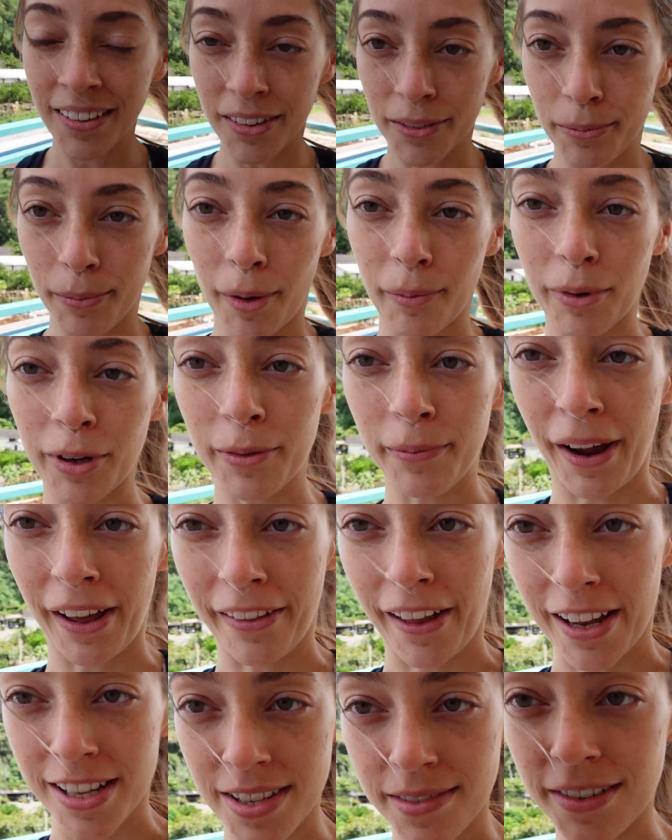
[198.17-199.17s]
Remember in my
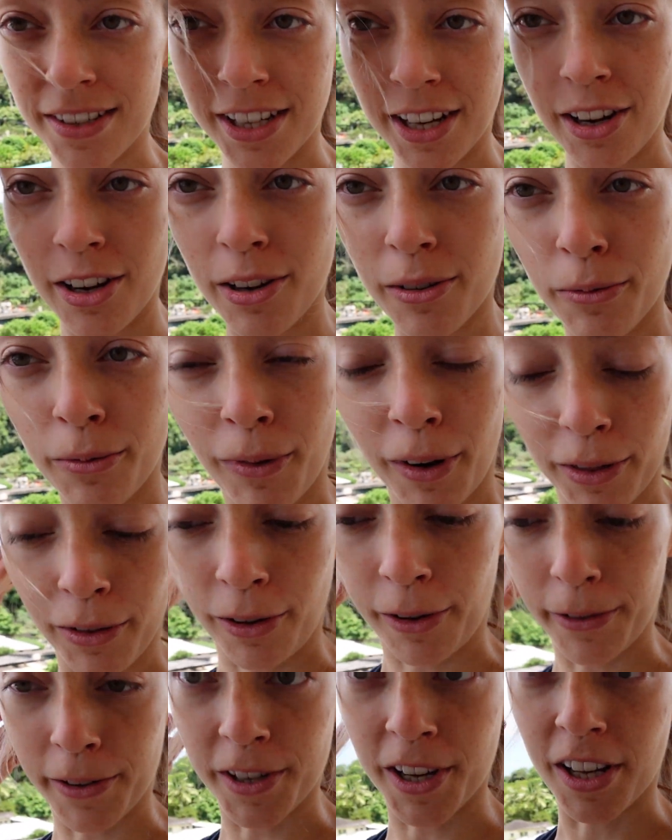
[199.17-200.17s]
last video with
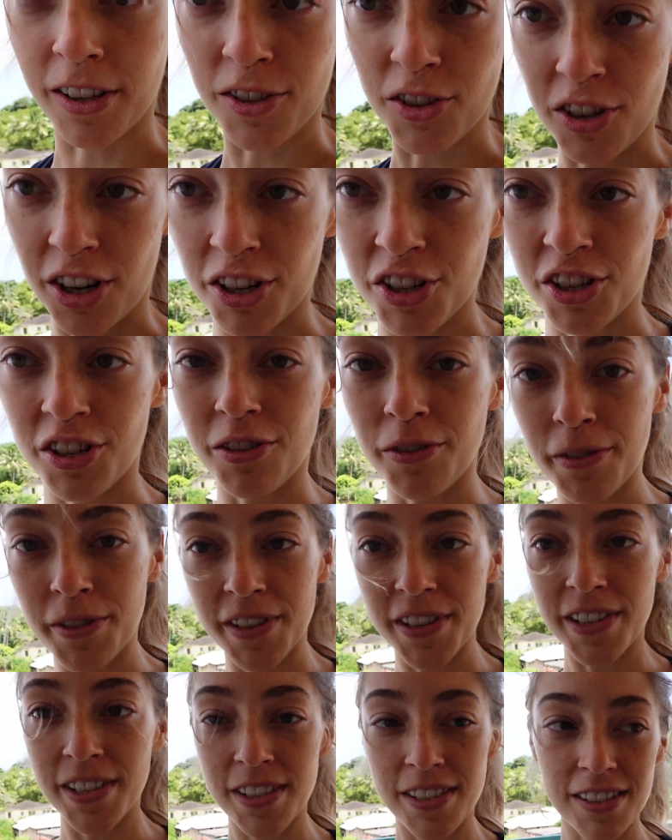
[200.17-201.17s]
all the construction
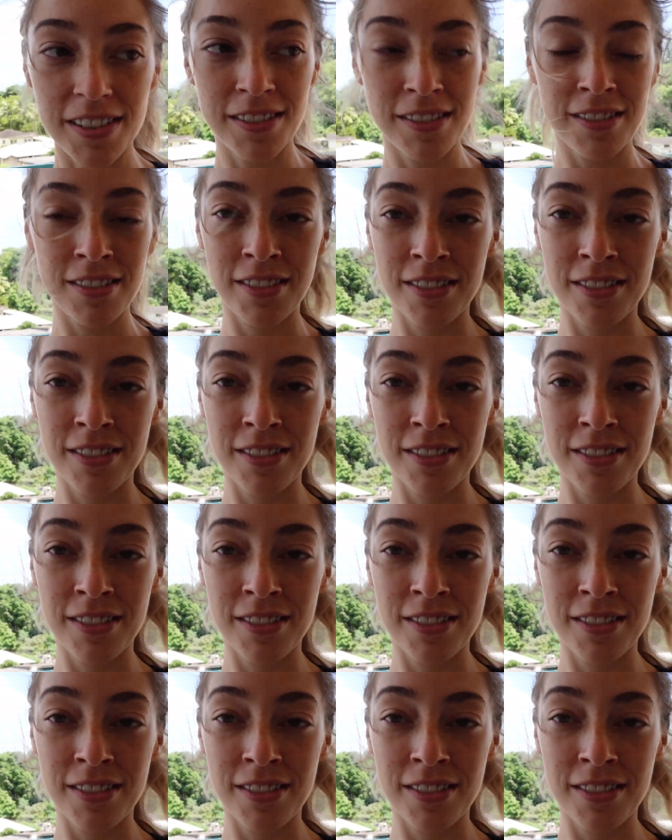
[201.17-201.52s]
noises?